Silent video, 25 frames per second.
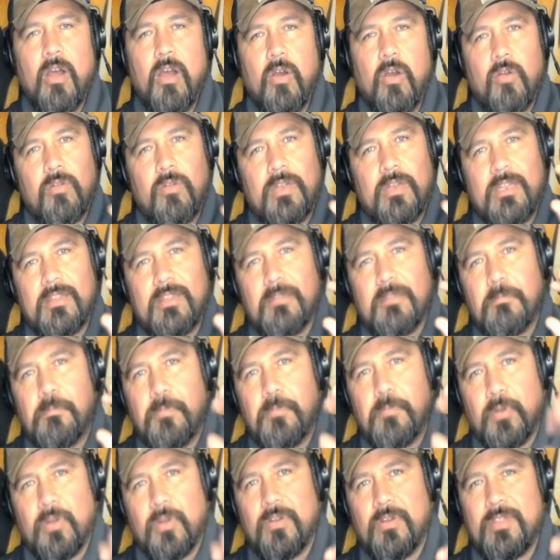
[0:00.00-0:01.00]
only the
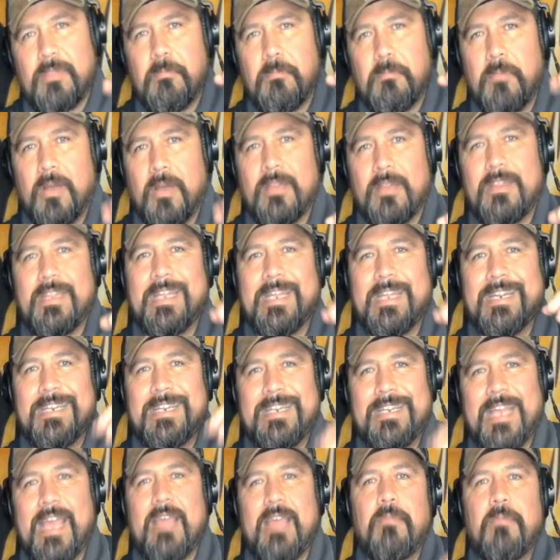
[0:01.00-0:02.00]
birth month
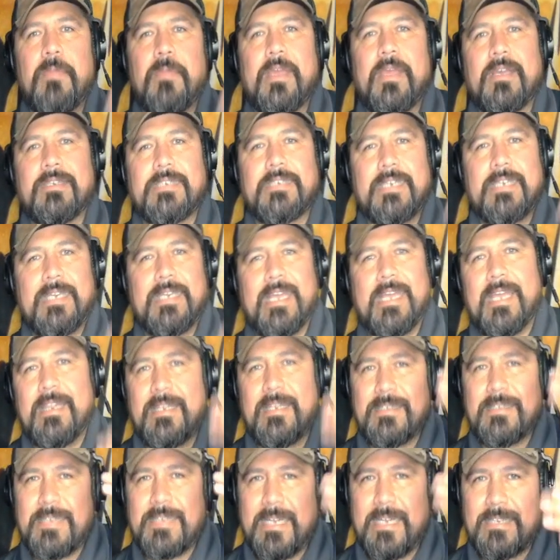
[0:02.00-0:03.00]
and day, because again,
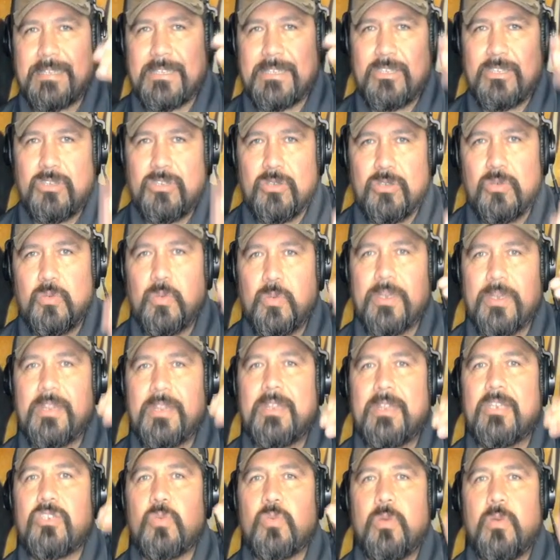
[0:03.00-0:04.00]
this has to do
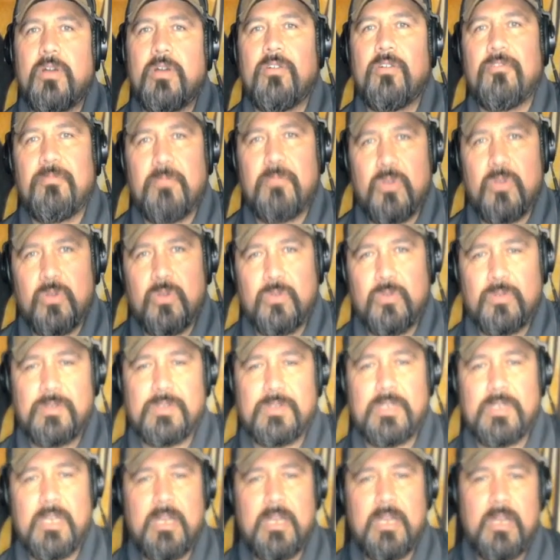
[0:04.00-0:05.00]
with the 12
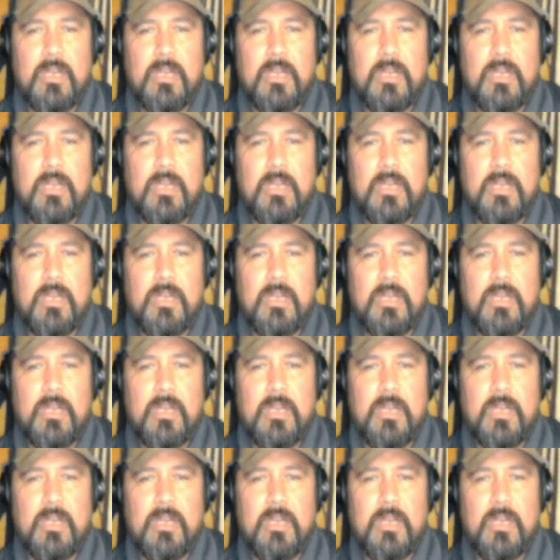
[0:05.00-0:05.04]
moons.